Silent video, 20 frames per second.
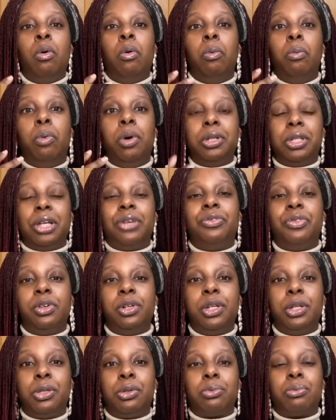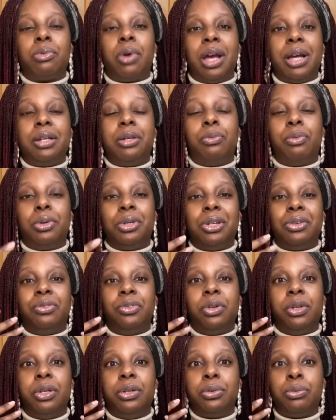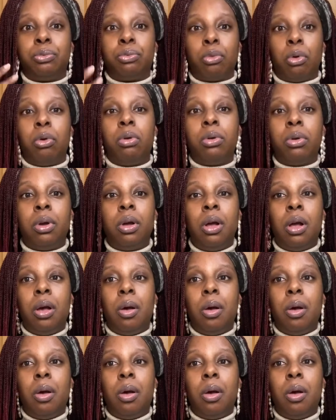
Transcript: what i feel is right and what i feel is wrong